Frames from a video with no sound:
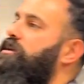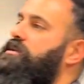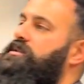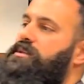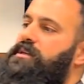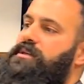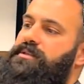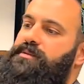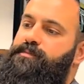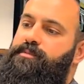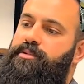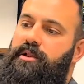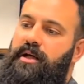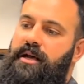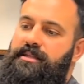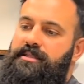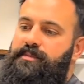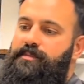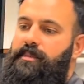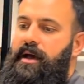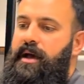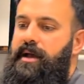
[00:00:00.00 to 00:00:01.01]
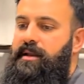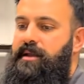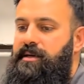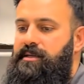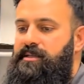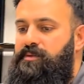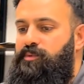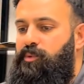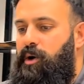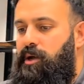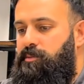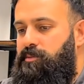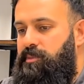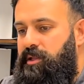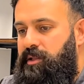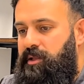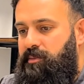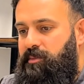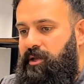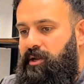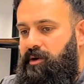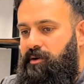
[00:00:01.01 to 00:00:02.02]
this is plus minus one
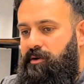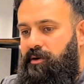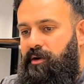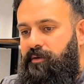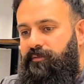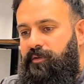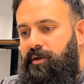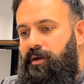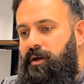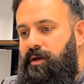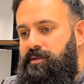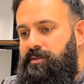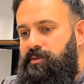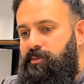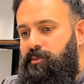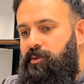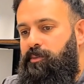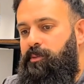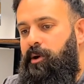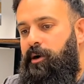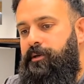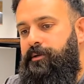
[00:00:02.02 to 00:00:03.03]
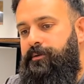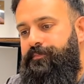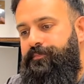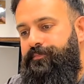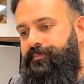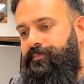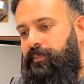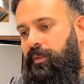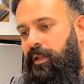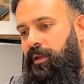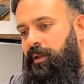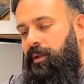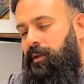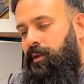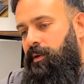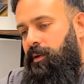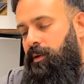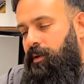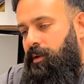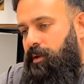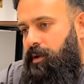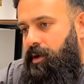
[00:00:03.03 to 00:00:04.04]
millimeter of the customer part. Mm
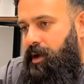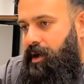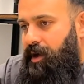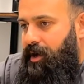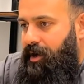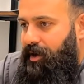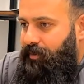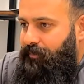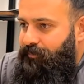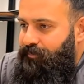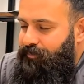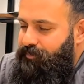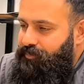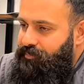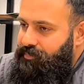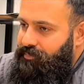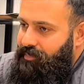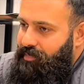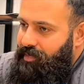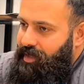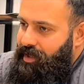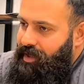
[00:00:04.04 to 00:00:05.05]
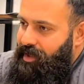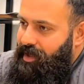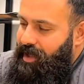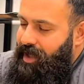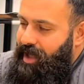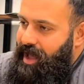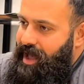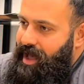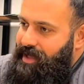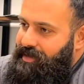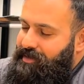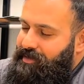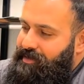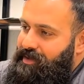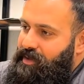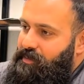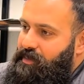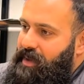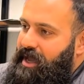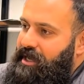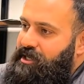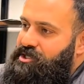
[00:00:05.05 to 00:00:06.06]
-hmm. um, and
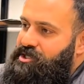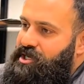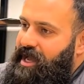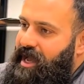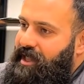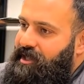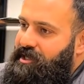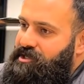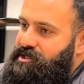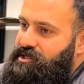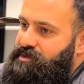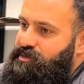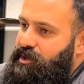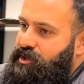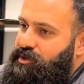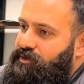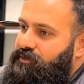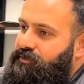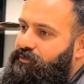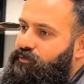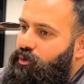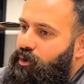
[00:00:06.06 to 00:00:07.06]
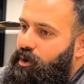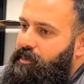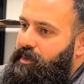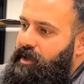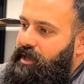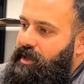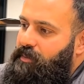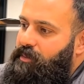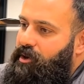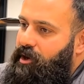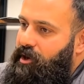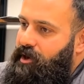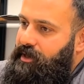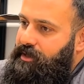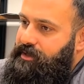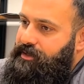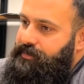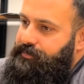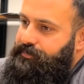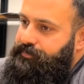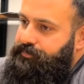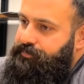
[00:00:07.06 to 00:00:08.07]
the main challenge is when you're forming a
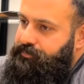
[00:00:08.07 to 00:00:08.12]
part.